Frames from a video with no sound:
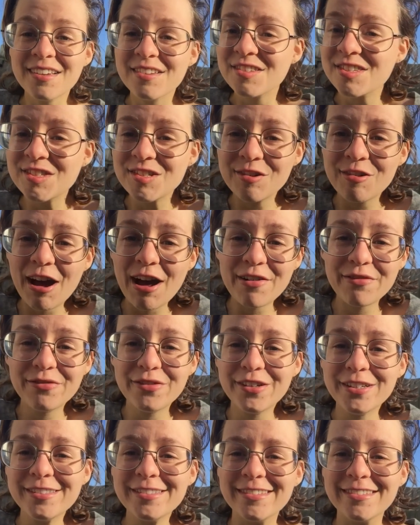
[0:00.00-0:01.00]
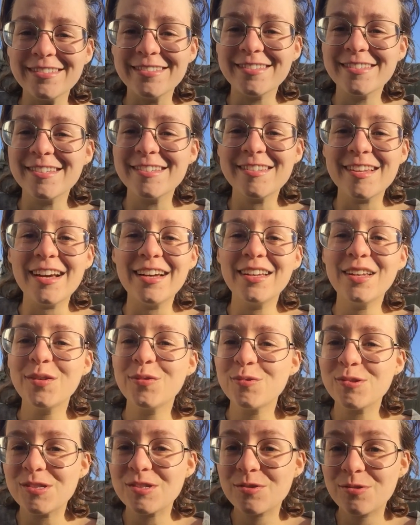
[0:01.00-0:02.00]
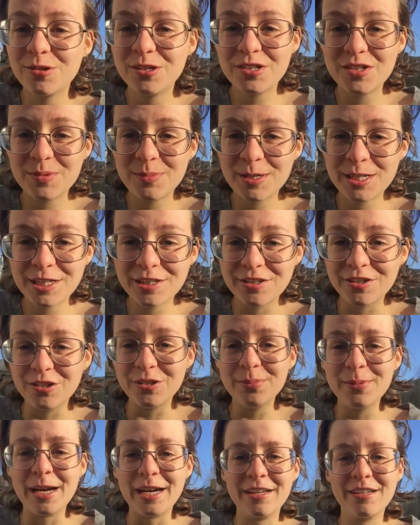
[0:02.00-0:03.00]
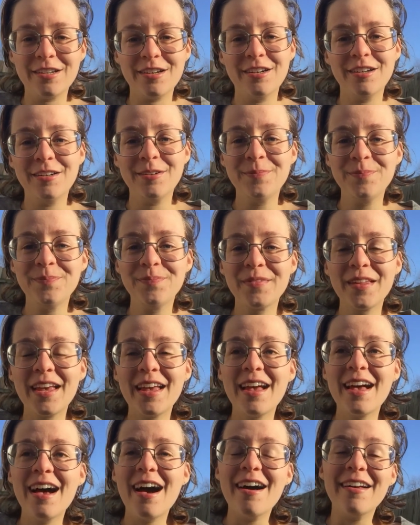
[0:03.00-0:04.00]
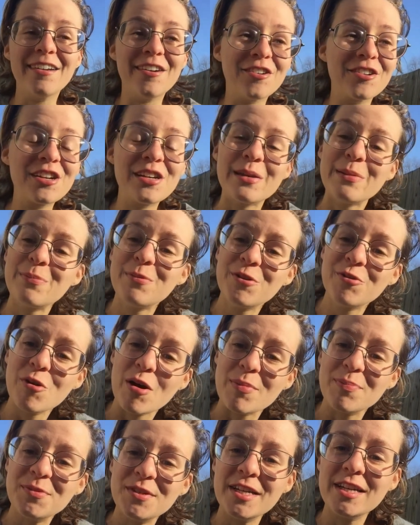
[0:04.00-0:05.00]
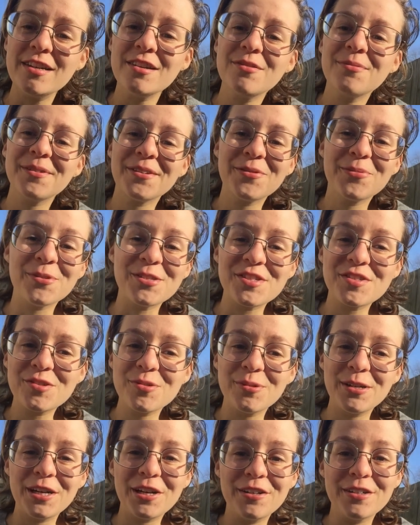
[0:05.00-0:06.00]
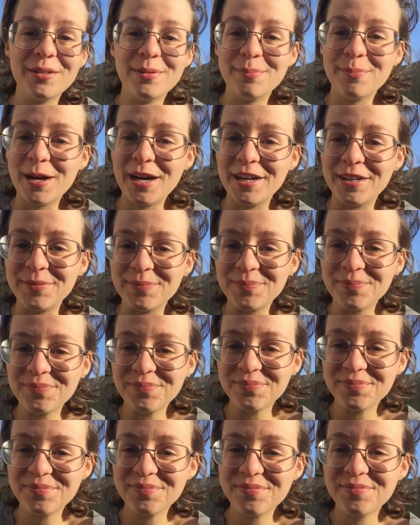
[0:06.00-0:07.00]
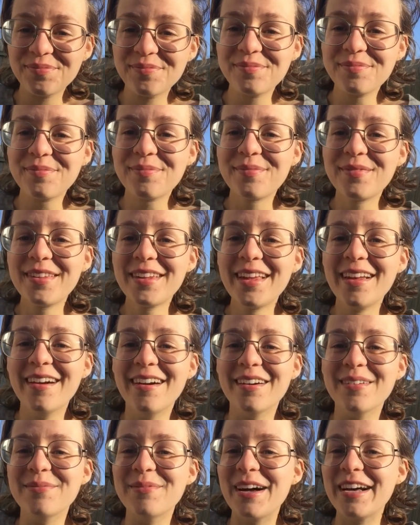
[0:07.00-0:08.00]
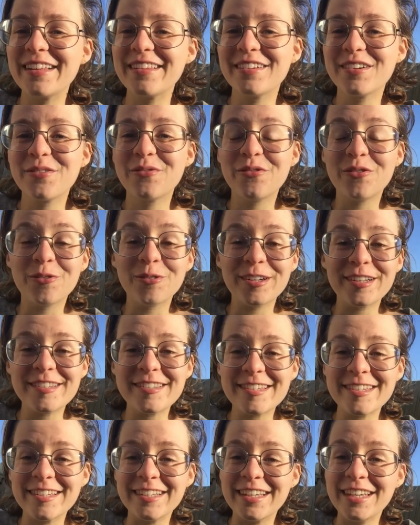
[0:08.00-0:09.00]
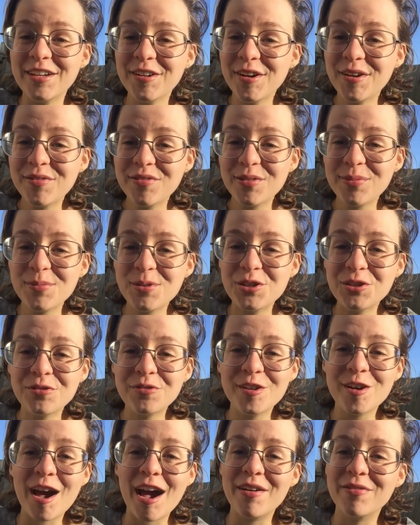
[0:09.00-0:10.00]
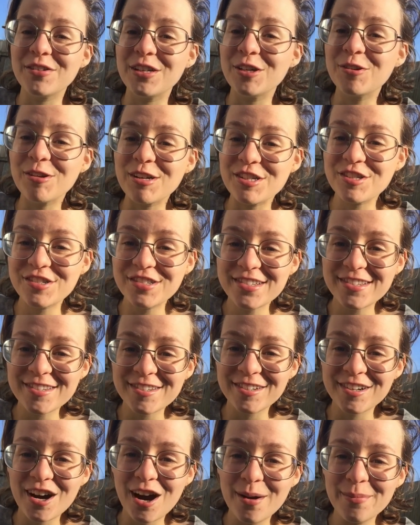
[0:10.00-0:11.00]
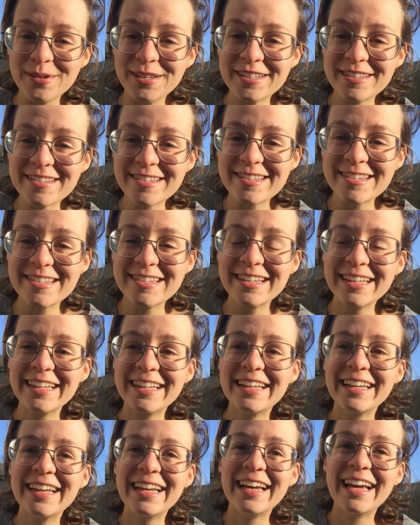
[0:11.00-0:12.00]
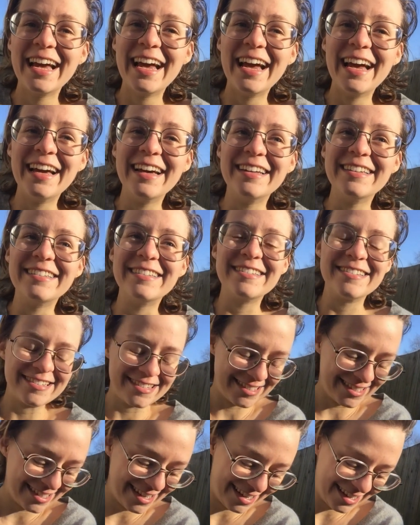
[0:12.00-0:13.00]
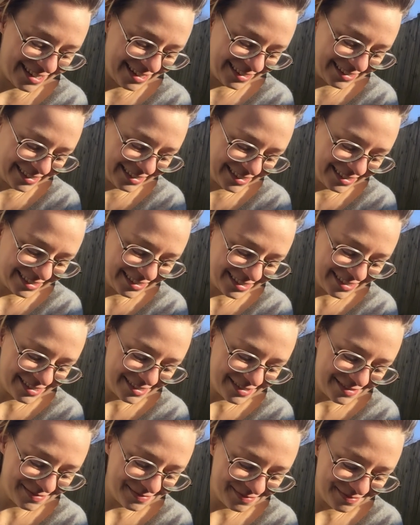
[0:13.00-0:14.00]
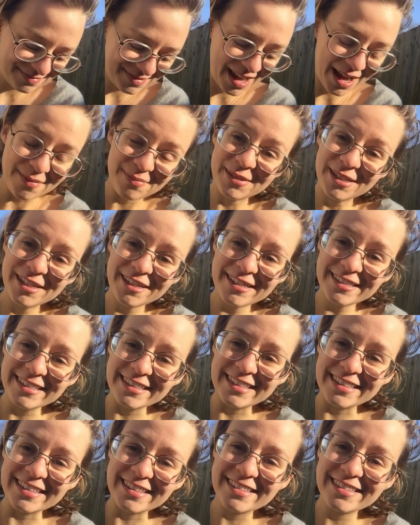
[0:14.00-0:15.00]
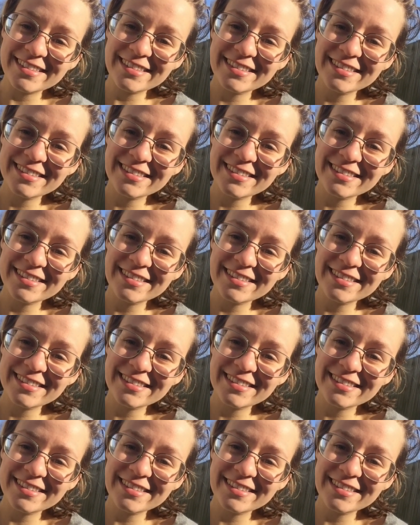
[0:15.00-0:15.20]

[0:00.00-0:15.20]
So have fun designing what's going to be in your backyard, and I'll keep you updated with what's going on in mine. I look forward to hearing from you if you have any questions or comments, and happy gardening!